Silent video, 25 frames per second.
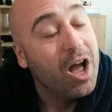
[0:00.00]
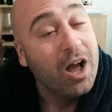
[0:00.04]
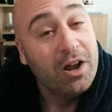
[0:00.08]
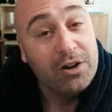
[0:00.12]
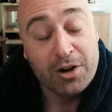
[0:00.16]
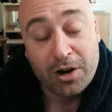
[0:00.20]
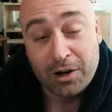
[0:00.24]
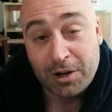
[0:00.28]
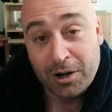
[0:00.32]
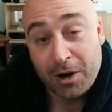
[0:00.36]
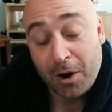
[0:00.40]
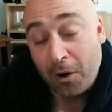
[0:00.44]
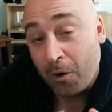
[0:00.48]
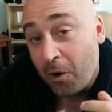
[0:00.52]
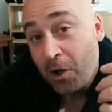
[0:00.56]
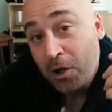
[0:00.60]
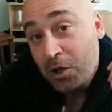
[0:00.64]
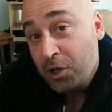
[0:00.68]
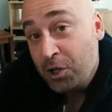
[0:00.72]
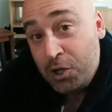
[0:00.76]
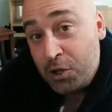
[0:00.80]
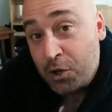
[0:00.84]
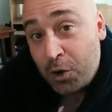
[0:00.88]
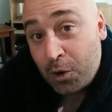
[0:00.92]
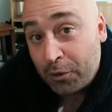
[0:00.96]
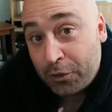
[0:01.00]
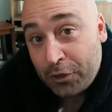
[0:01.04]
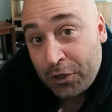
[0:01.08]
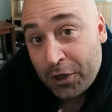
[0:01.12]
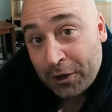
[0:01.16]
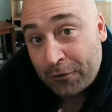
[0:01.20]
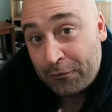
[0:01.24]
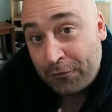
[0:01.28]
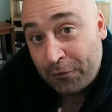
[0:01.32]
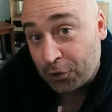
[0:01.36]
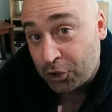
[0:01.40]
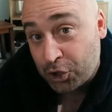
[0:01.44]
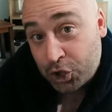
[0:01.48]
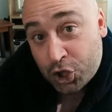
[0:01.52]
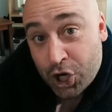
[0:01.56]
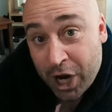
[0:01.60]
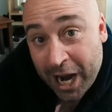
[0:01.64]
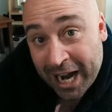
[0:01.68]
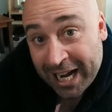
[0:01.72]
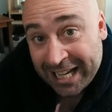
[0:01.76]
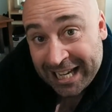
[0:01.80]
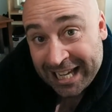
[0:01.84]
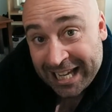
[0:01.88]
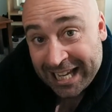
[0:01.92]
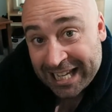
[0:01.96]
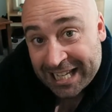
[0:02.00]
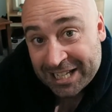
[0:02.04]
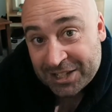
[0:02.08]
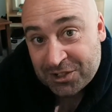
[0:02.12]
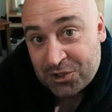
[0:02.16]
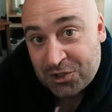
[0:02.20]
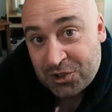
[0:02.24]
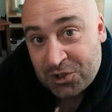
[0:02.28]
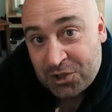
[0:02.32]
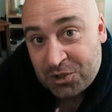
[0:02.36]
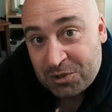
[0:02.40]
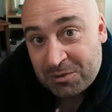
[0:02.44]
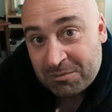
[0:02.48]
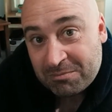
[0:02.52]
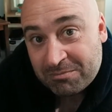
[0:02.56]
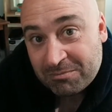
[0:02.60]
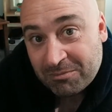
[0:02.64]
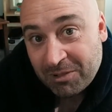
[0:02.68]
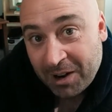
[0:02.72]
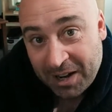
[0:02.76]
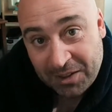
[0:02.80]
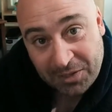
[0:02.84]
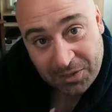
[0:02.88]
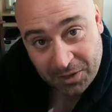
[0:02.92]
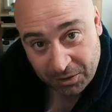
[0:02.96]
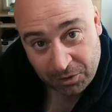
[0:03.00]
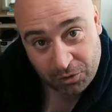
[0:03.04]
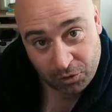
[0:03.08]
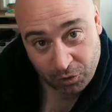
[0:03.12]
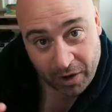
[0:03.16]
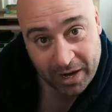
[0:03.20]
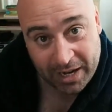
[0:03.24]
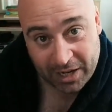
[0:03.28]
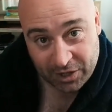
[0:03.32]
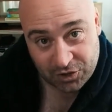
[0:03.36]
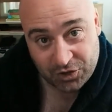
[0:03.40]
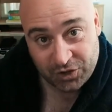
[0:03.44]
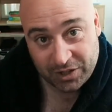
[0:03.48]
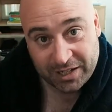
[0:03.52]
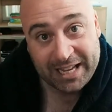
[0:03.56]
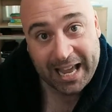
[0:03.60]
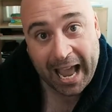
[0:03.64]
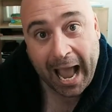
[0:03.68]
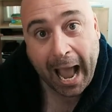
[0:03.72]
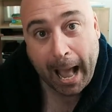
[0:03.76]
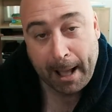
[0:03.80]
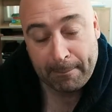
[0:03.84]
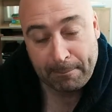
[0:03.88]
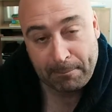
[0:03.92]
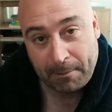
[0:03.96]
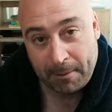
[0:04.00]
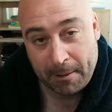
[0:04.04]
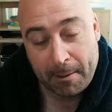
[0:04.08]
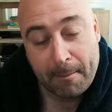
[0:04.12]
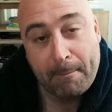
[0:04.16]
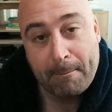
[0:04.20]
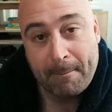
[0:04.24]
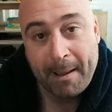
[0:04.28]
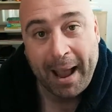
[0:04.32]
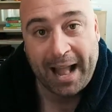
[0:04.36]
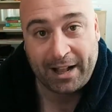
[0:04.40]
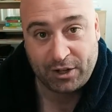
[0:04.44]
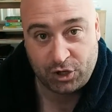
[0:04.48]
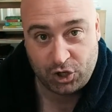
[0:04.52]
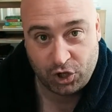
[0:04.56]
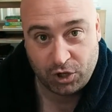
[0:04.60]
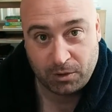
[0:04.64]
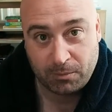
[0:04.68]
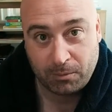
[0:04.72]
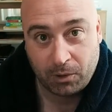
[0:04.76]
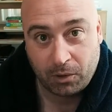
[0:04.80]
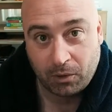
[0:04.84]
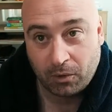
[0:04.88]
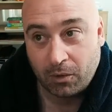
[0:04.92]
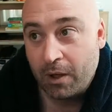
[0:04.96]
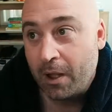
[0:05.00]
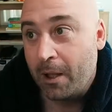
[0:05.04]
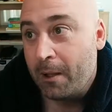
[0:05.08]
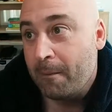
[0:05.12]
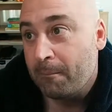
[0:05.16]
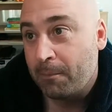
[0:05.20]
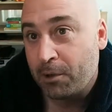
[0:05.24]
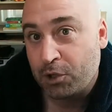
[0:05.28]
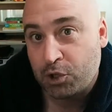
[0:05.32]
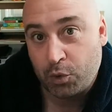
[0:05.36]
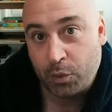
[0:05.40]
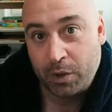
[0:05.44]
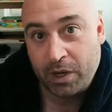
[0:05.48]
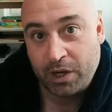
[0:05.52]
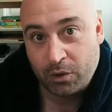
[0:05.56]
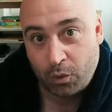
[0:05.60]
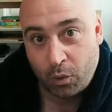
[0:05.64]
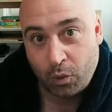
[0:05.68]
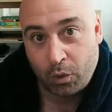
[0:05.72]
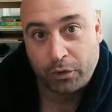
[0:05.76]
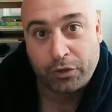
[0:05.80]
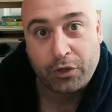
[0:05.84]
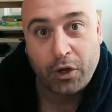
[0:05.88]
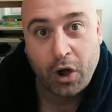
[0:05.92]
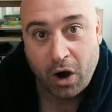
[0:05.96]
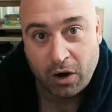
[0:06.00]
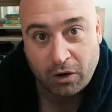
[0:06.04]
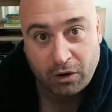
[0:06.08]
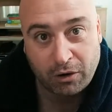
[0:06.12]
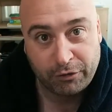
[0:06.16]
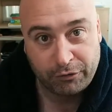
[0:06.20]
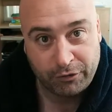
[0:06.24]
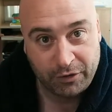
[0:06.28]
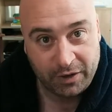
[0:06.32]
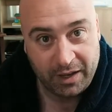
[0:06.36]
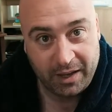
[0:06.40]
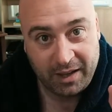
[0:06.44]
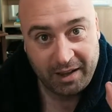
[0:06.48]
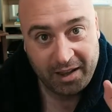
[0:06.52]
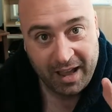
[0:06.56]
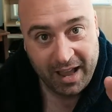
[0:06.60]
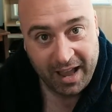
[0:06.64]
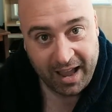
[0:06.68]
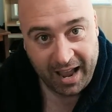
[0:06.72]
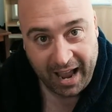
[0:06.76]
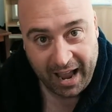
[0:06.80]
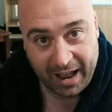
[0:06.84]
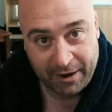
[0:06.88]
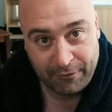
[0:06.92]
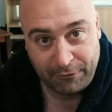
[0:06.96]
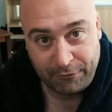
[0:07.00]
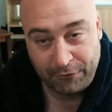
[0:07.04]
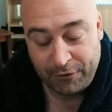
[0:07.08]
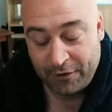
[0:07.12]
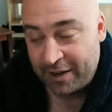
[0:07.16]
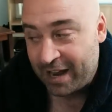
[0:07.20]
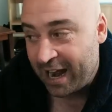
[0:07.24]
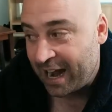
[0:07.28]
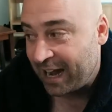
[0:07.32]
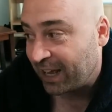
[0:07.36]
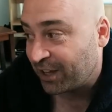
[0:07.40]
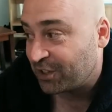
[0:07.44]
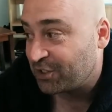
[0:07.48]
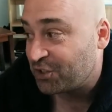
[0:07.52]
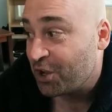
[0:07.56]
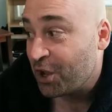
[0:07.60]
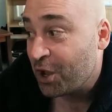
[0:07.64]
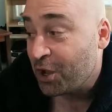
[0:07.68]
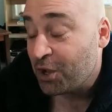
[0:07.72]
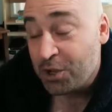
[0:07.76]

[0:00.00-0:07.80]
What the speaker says: No. You don't think for Chinese, right? The greatest gap imaginable between orthography and phonetics.